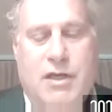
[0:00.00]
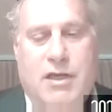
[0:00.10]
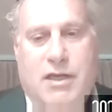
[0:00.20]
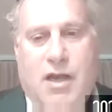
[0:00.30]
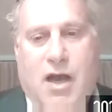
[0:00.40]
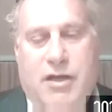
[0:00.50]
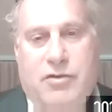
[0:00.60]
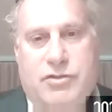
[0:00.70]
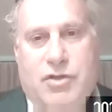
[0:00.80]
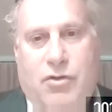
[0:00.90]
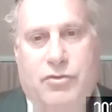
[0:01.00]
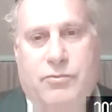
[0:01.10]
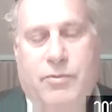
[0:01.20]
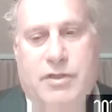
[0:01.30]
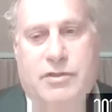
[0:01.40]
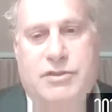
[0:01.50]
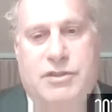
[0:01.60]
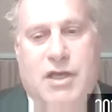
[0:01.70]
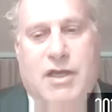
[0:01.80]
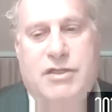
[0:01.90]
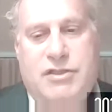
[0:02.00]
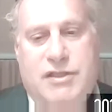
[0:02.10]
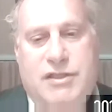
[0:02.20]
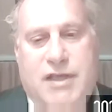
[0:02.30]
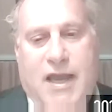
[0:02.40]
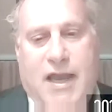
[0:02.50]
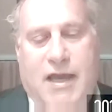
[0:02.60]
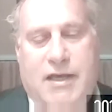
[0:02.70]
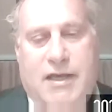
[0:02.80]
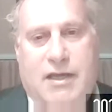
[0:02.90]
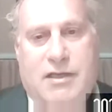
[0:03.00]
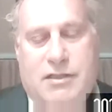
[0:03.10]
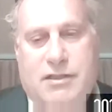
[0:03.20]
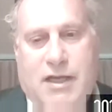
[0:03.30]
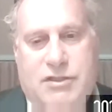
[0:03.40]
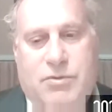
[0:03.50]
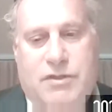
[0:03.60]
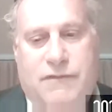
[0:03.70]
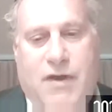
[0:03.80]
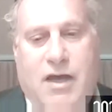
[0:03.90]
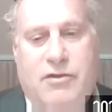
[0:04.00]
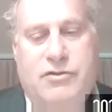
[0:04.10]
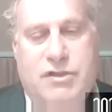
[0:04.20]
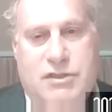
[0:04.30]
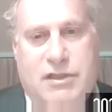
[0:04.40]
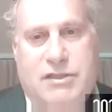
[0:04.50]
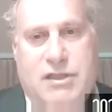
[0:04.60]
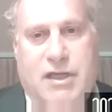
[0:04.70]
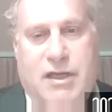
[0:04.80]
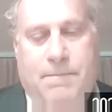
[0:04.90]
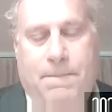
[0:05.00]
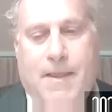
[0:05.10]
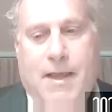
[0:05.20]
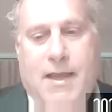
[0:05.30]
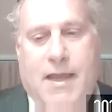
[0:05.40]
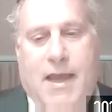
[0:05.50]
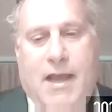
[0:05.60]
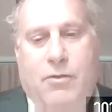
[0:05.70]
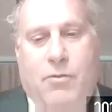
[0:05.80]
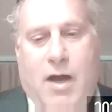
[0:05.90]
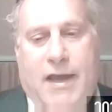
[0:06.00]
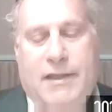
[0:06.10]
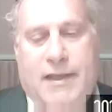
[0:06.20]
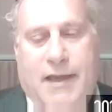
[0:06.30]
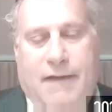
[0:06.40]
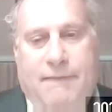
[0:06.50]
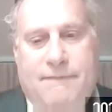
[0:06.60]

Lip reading: 9 years old, was standing next to his father, just listening quietly.